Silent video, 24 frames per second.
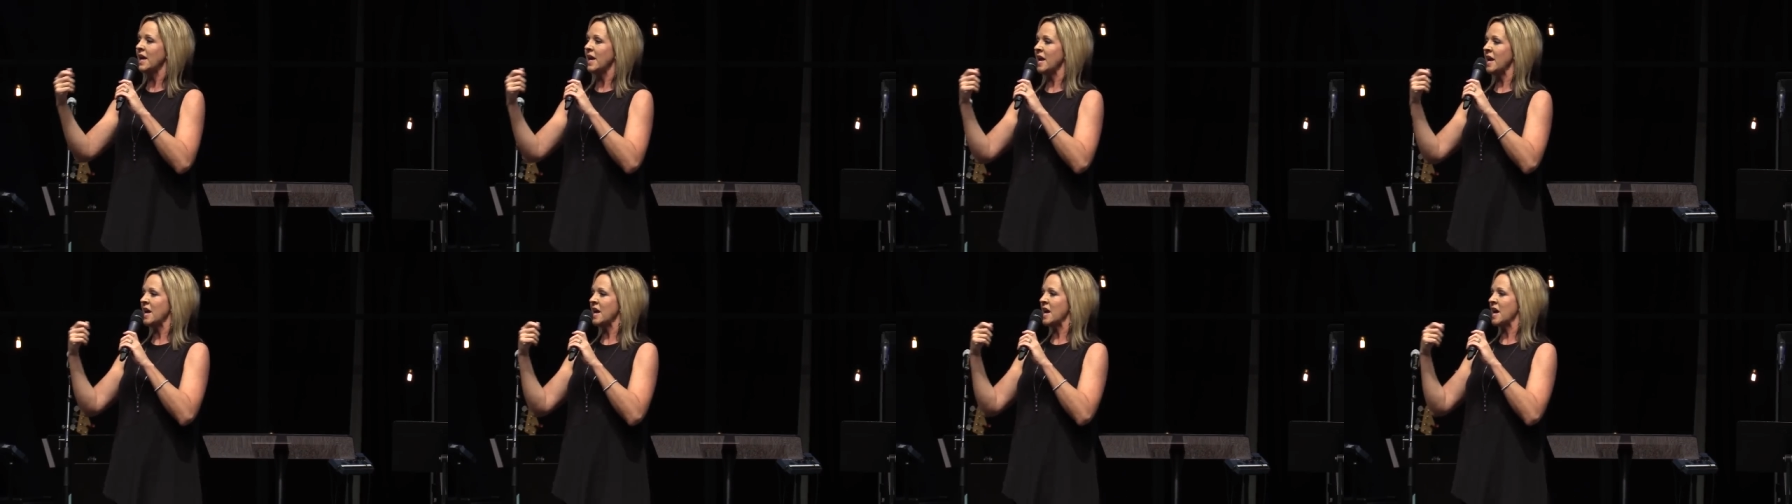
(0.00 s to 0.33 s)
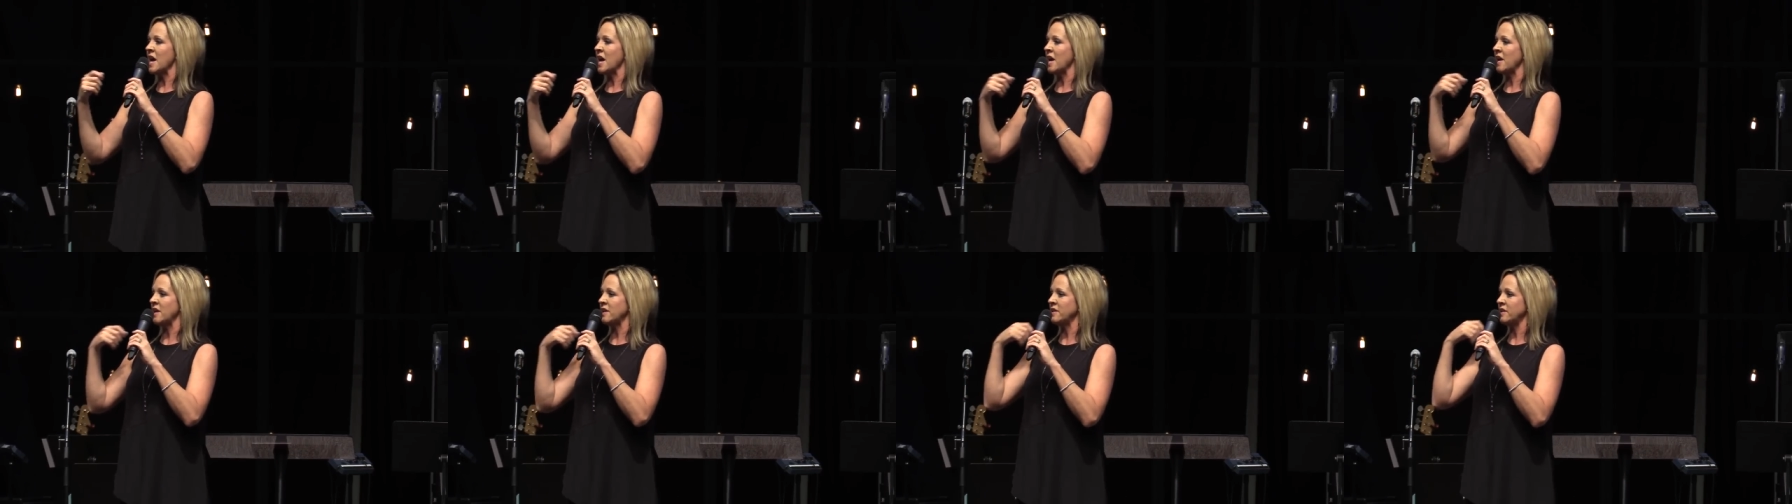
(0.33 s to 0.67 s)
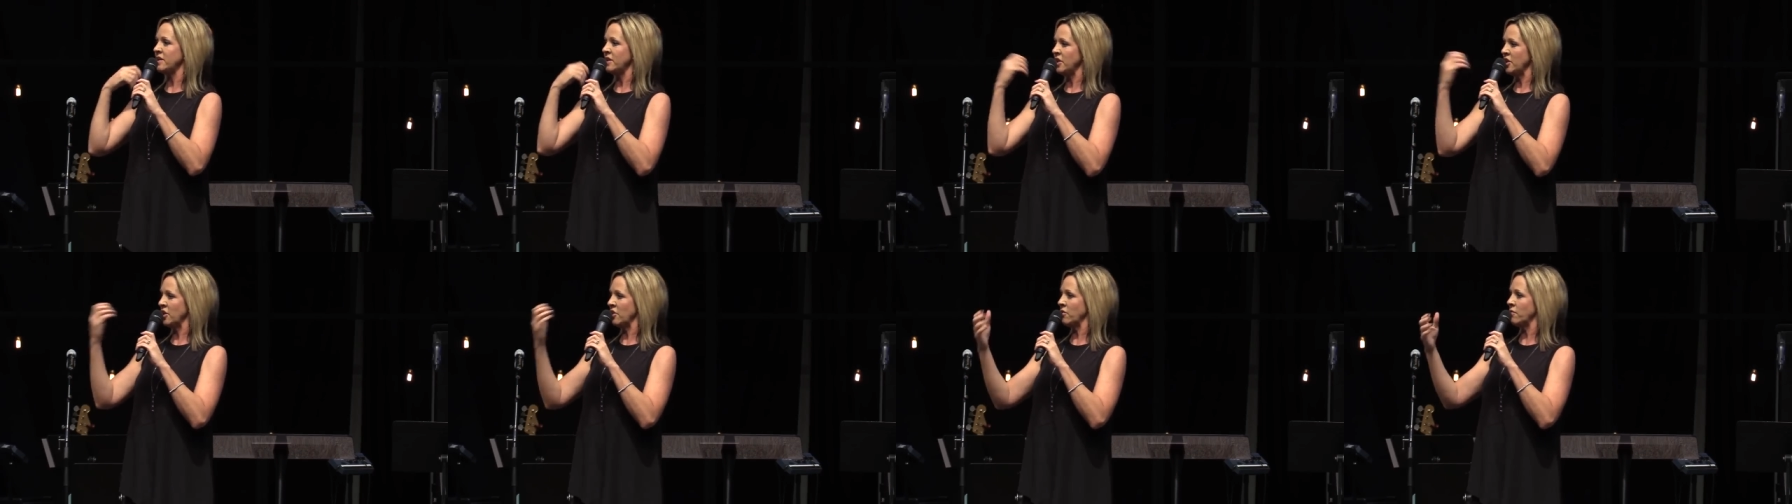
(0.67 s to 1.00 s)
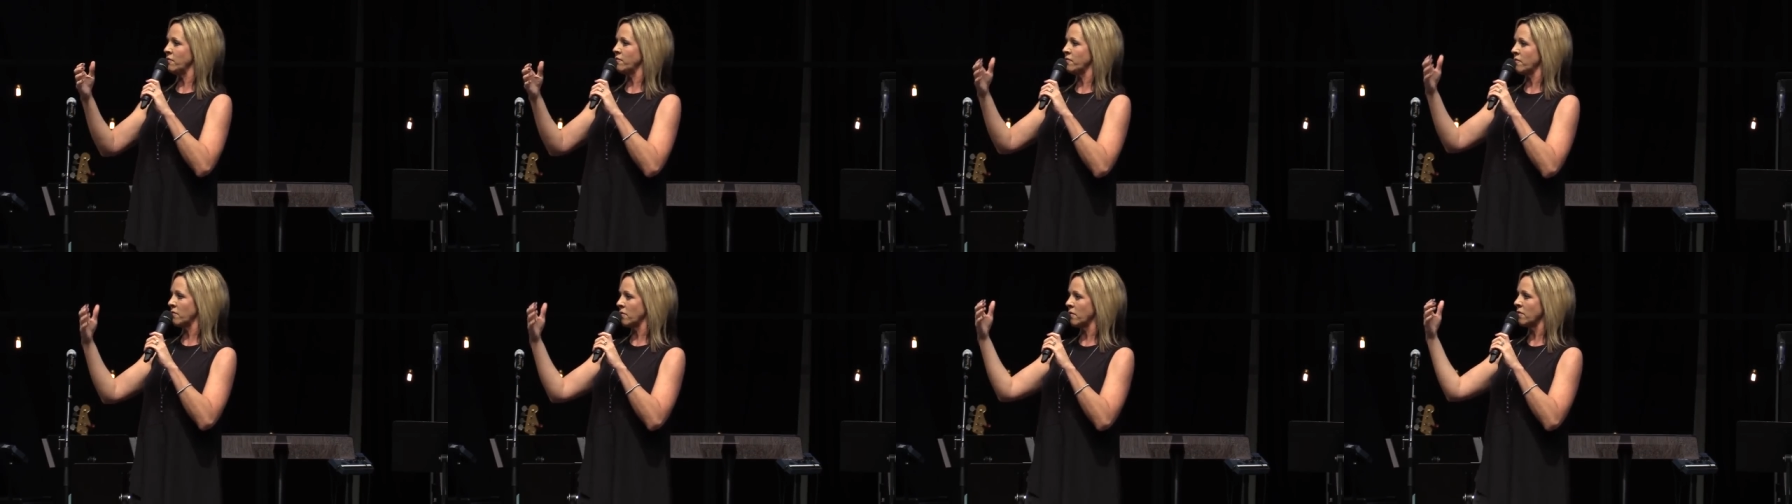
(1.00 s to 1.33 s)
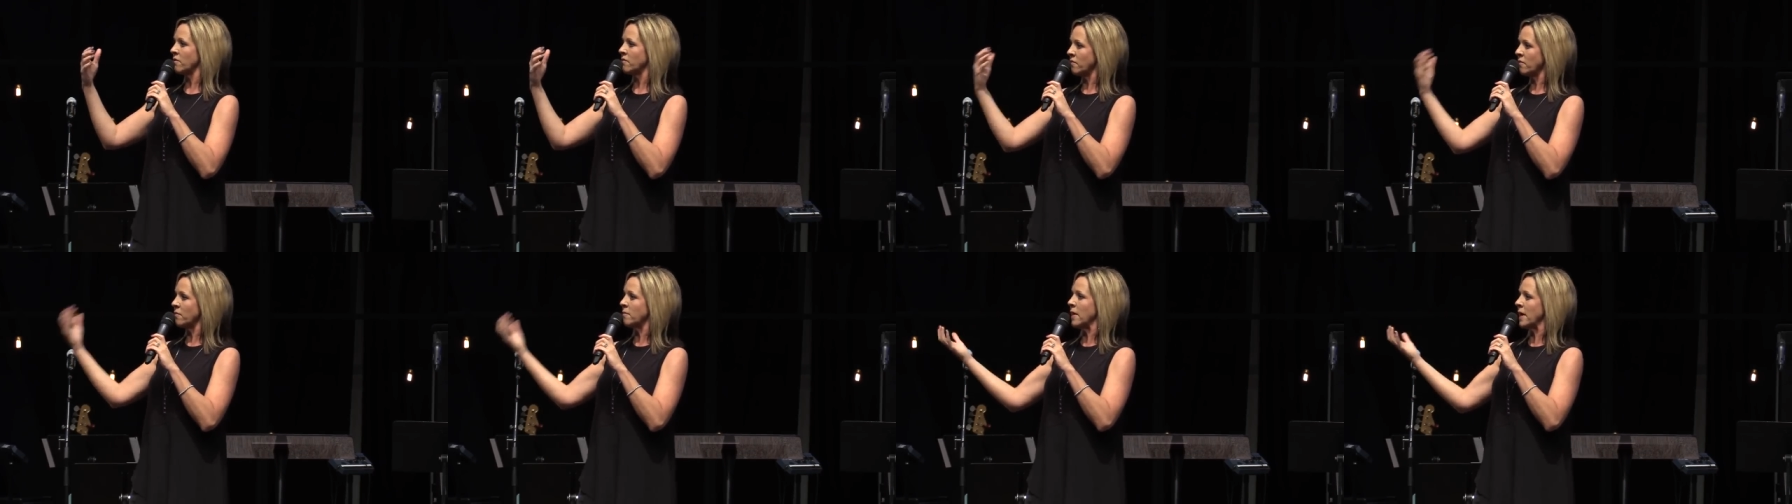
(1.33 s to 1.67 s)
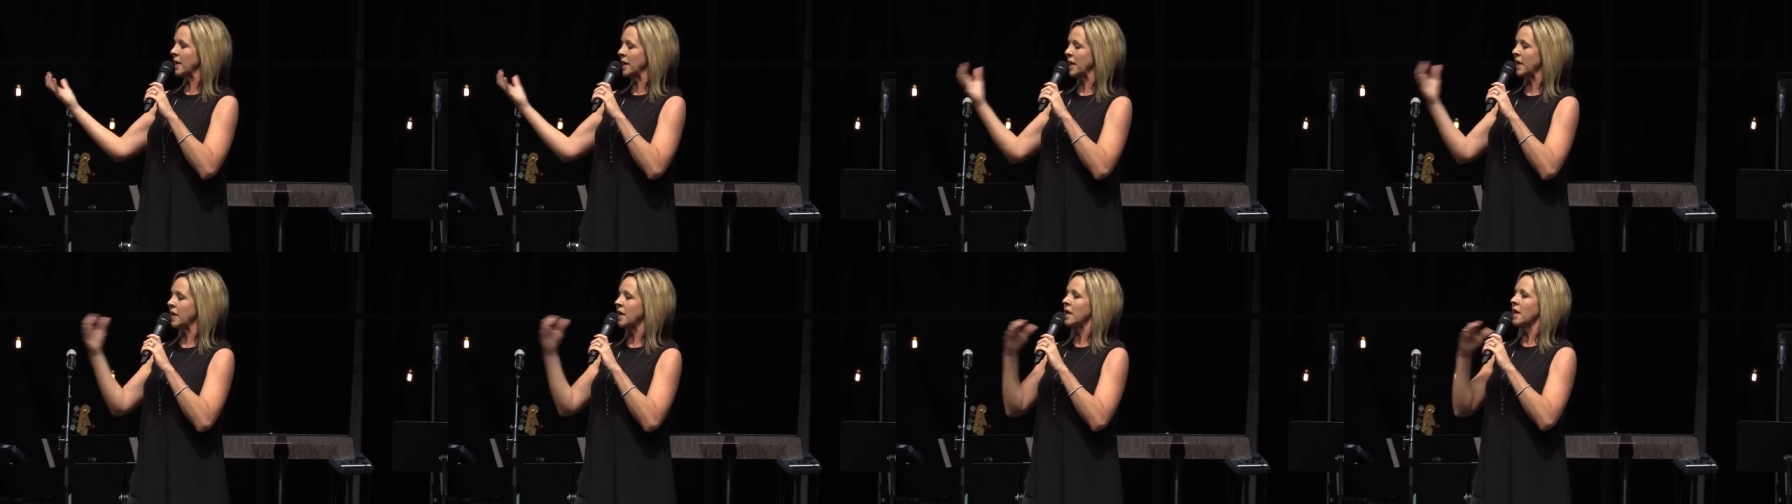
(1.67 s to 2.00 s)
and you know for for
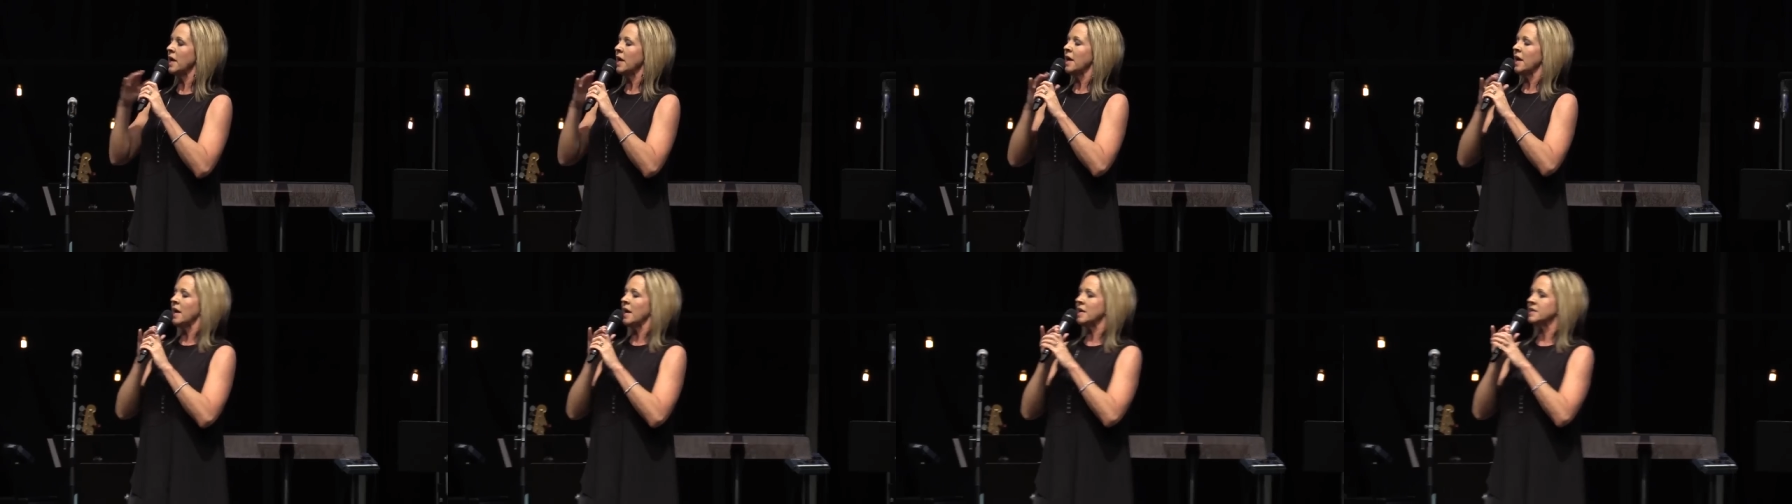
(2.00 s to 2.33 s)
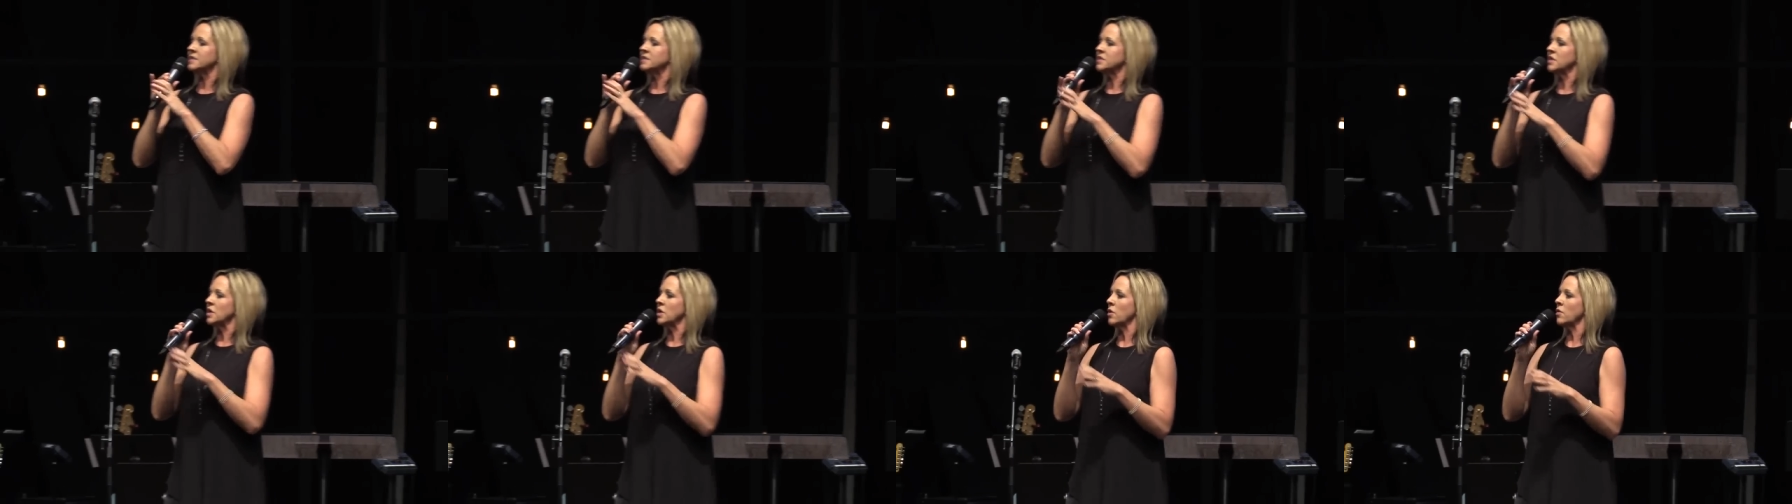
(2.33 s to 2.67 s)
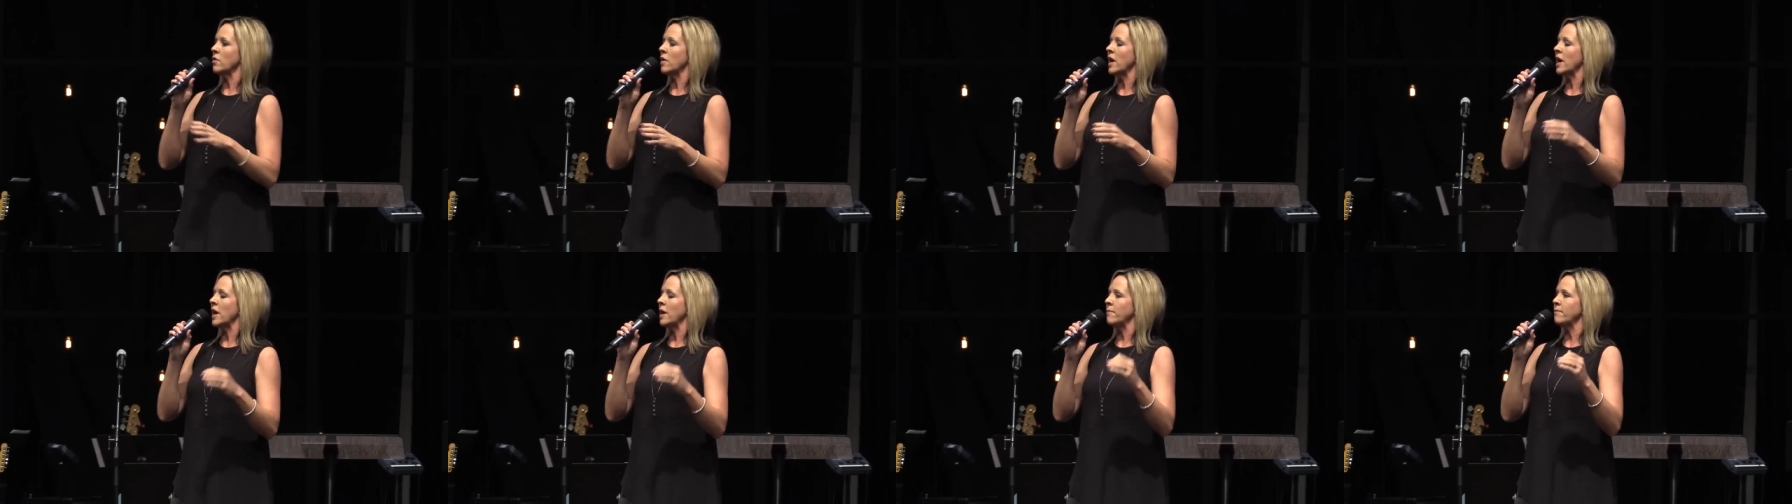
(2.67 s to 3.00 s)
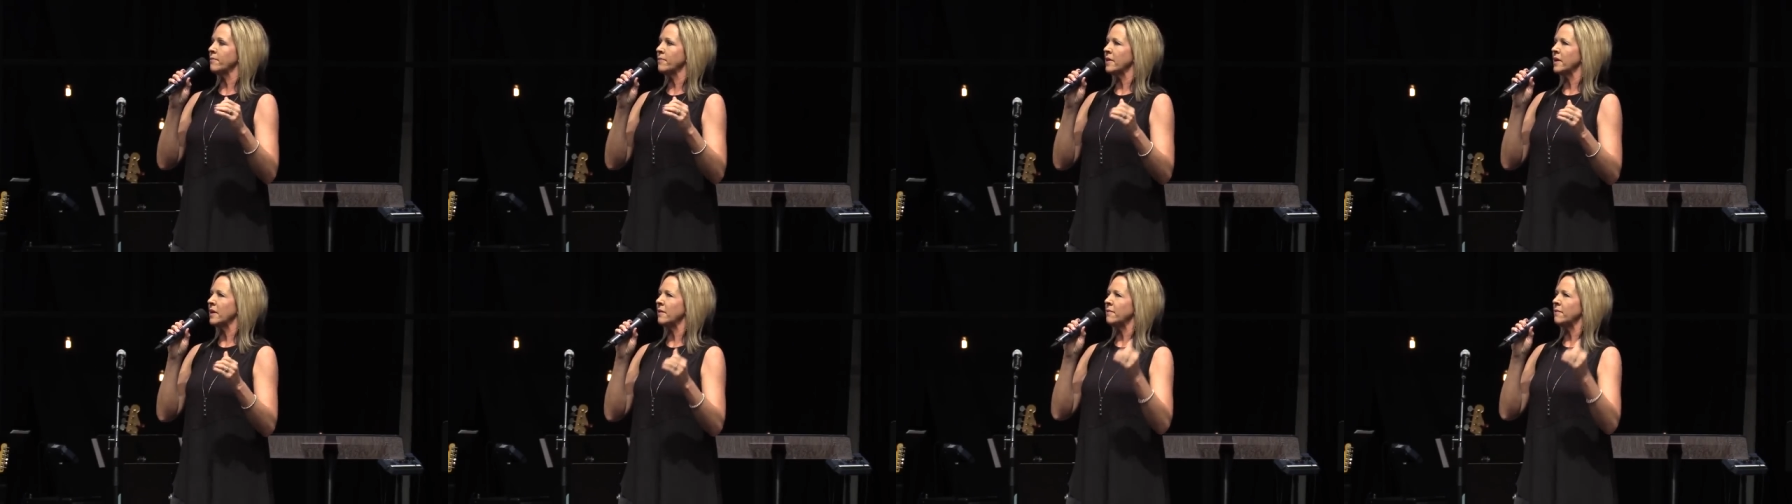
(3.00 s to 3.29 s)
money and so um,